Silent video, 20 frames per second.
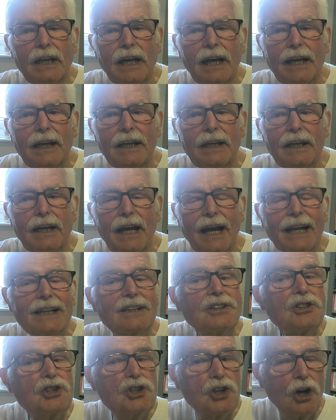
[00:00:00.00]
Uh,
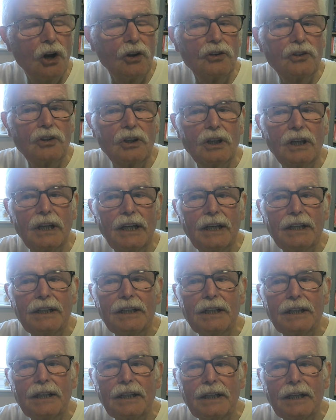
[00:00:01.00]
and John
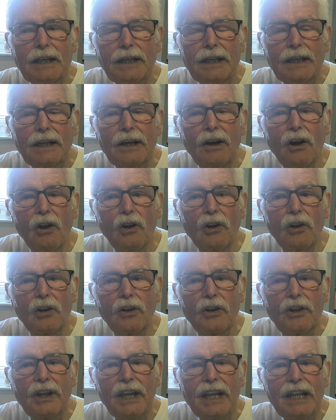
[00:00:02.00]
and uh,
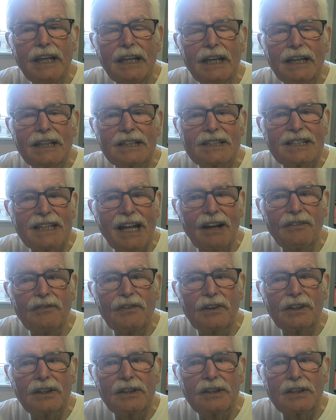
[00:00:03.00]
all the uh,
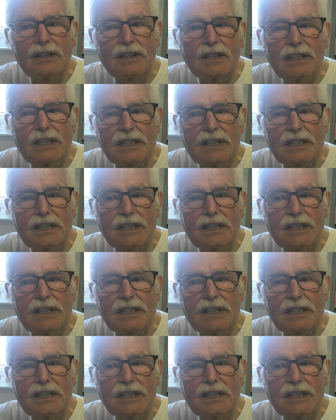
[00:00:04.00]
staff at